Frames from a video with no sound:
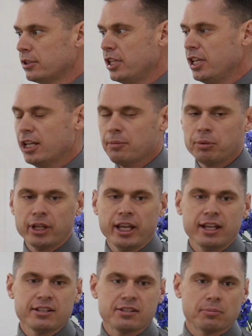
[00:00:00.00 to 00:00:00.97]
He had a
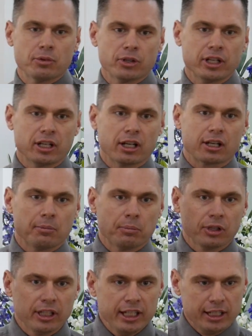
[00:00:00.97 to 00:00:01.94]
plan to bring a
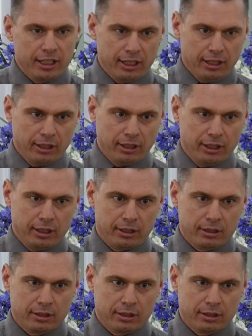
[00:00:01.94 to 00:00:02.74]
complete healing,